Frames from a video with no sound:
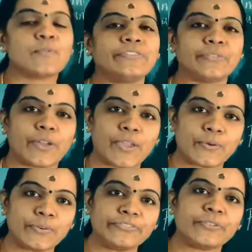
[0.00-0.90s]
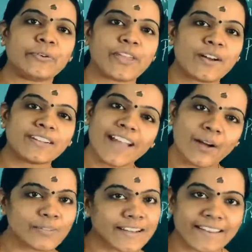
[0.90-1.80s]
for you for your
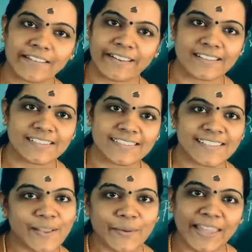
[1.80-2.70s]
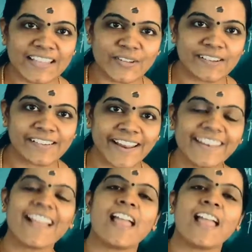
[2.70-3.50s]
doubt clearance. Okay, children?